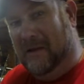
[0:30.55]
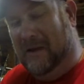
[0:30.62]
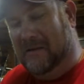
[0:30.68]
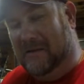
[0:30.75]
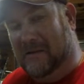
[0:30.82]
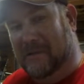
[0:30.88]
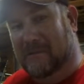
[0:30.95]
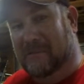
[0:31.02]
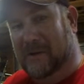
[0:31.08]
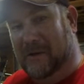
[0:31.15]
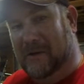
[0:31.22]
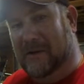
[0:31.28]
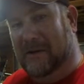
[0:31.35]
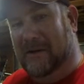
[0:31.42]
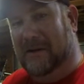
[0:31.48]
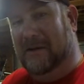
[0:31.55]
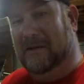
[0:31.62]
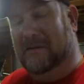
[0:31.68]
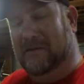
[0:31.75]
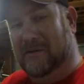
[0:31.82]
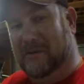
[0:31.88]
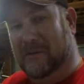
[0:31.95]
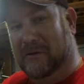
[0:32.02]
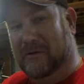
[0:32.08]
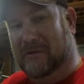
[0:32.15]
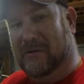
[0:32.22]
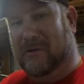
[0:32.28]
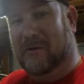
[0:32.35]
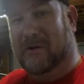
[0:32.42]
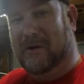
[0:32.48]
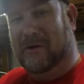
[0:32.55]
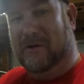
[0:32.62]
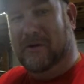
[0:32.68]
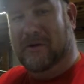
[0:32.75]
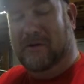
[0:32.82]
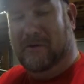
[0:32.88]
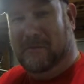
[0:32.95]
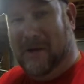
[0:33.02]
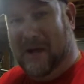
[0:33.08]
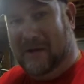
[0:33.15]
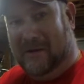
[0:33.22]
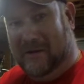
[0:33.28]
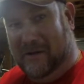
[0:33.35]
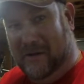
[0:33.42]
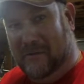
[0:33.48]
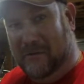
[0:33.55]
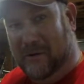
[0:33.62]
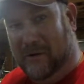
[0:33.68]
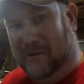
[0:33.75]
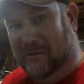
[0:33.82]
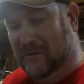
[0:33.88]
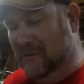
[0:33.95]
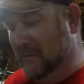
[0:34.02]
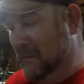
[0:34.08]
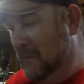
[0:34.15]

It's the ability to restore your unit back to defaults.